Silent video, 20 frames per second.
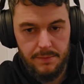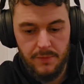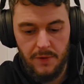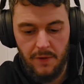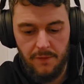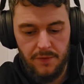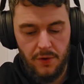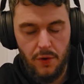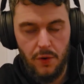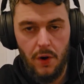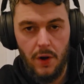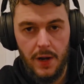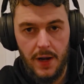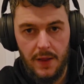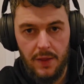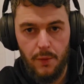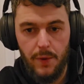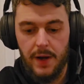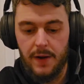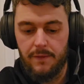I've not gone out
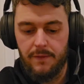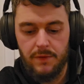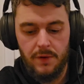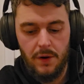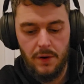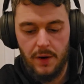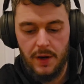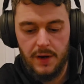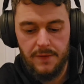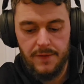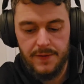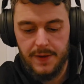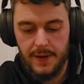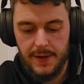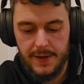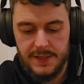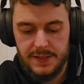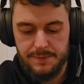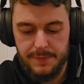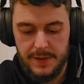of the way, I've not got anything that
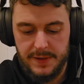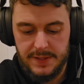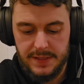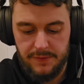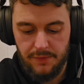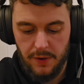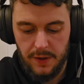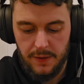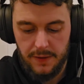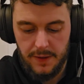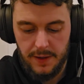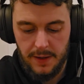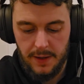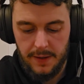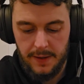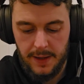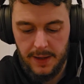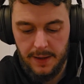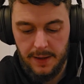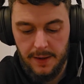expensive or anything like
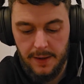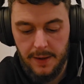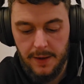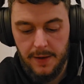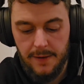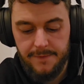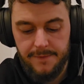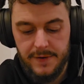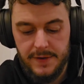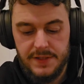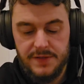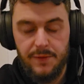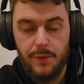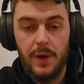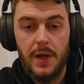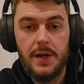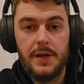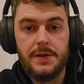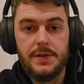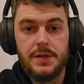that. First thing we're
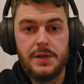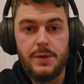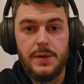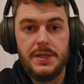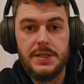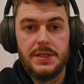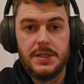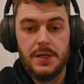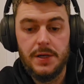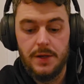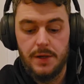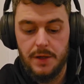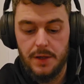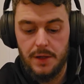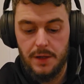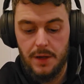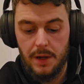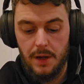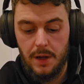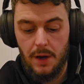going to do is
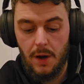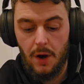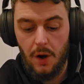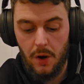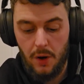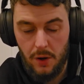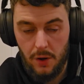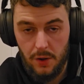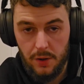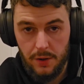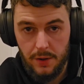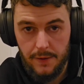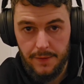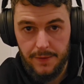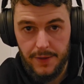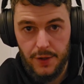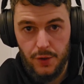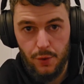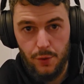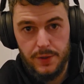turn on
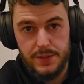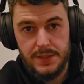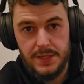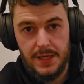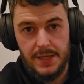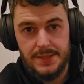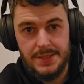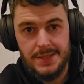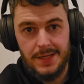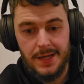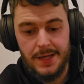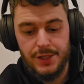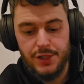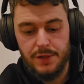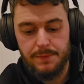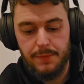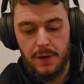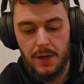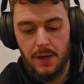the noise cancellation